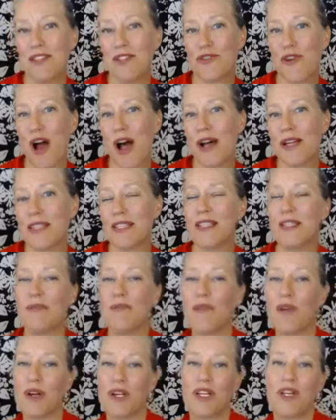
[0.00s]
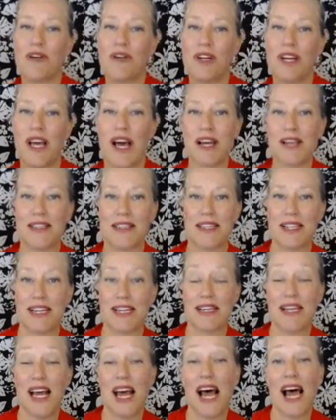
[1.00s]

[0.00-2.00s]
draws a little more curiosity.